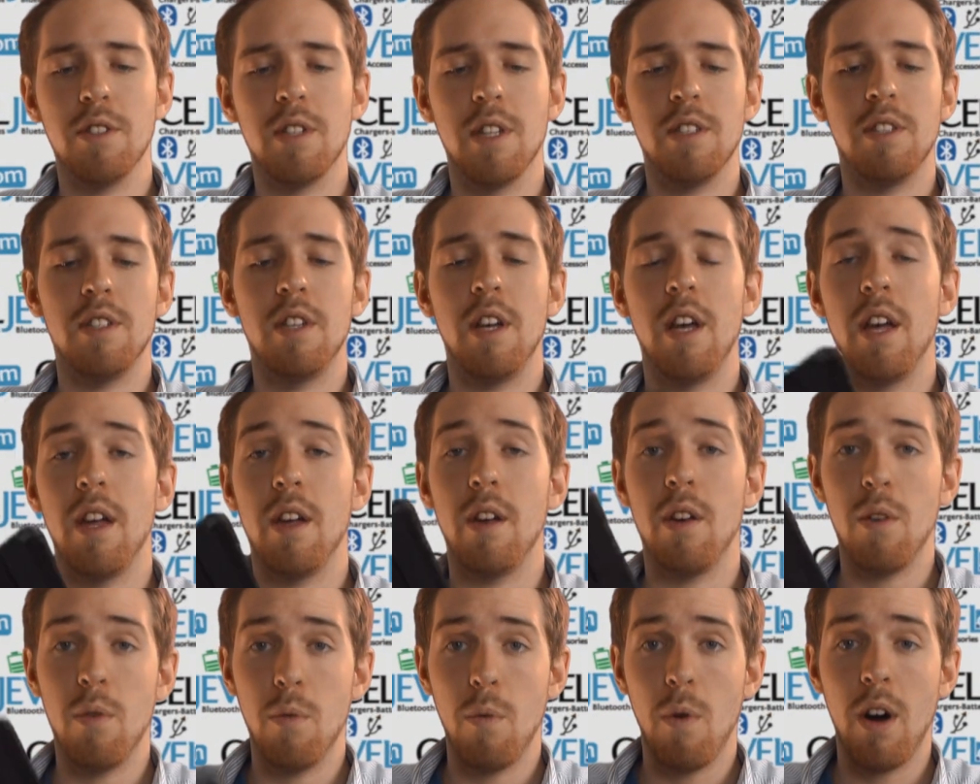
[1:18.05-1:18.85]
So let's
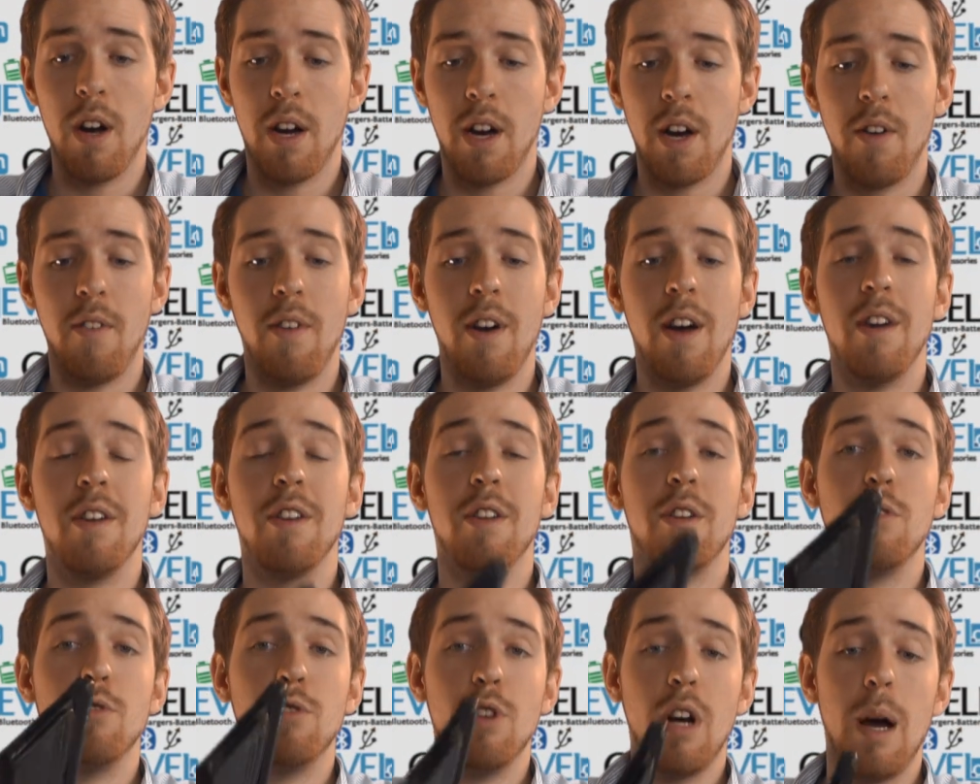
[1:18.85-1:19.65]
say you're walking
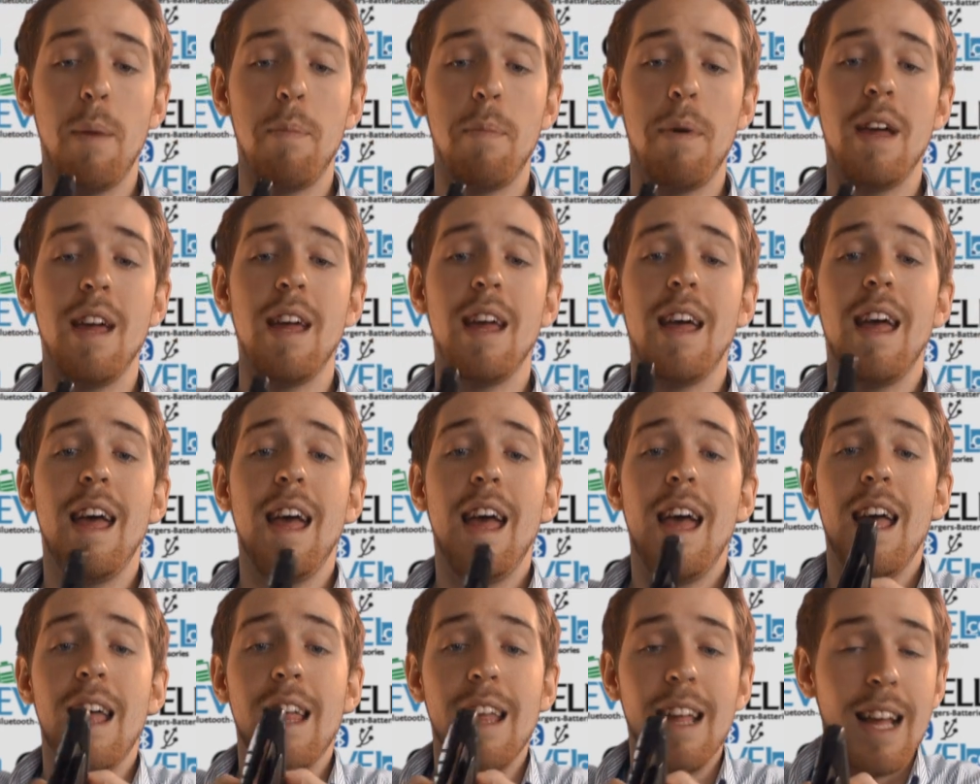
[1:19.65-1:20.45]
around, you drop it,
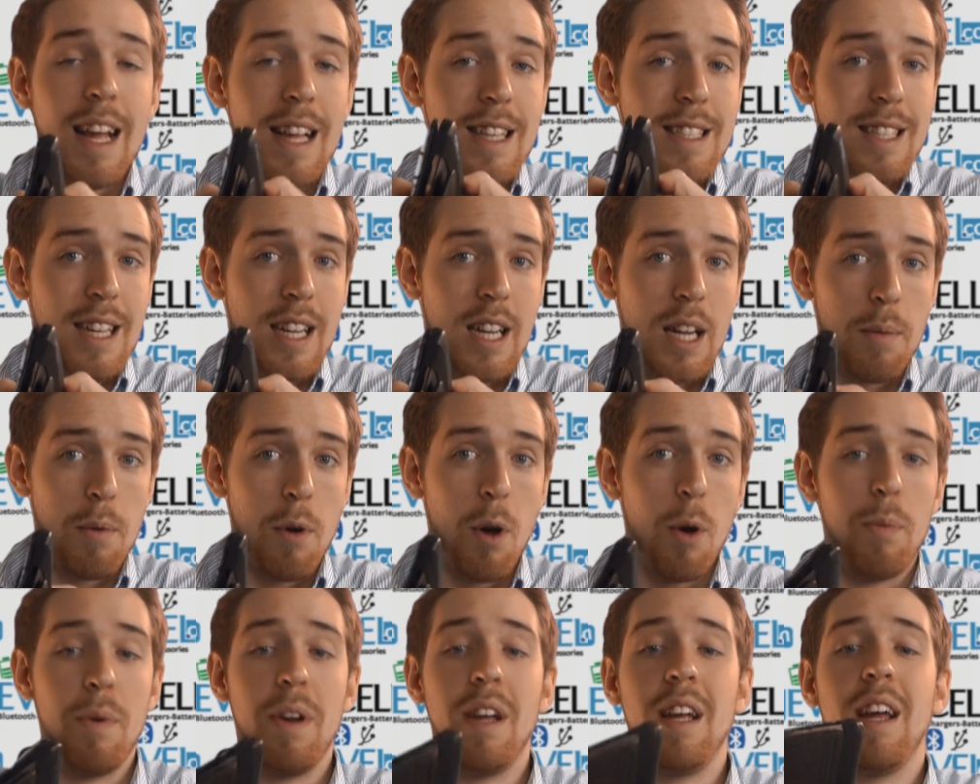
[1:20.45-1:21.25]
it's not going to be
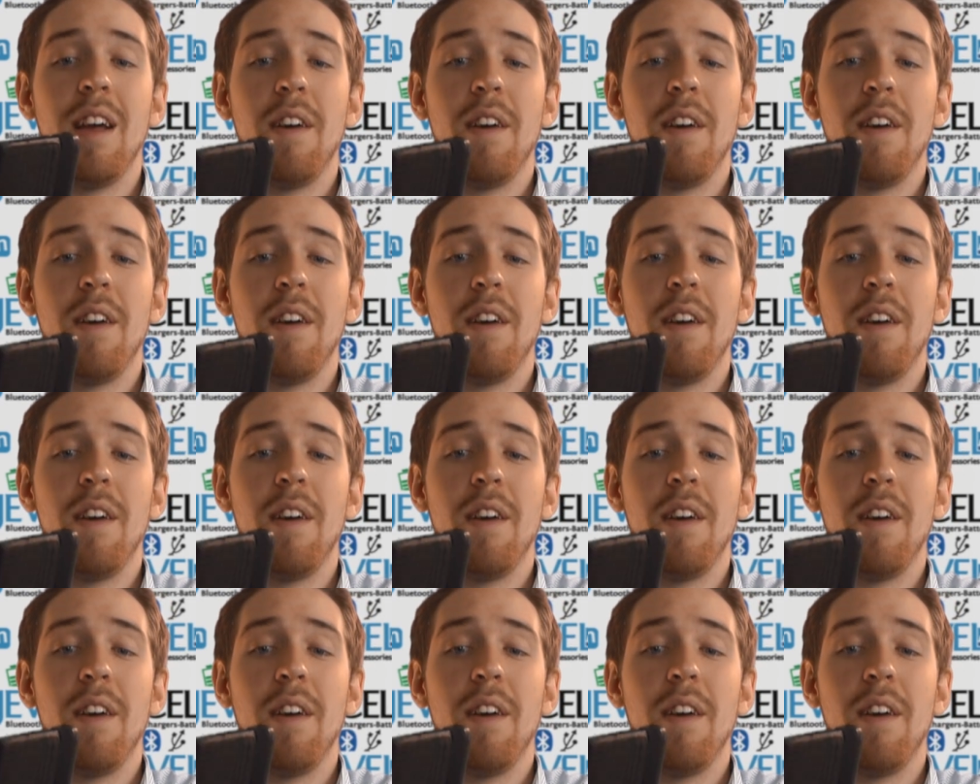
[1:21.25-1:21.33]
opening.